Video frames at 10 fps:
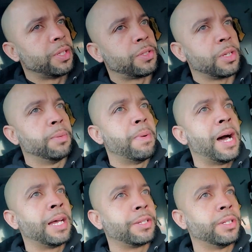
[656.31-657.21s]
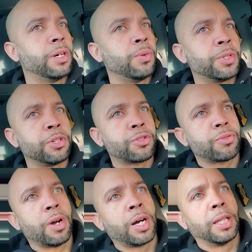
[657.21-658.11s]
into your mind, when you're
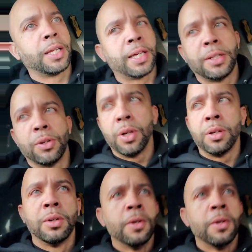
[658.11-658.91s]
struggling, or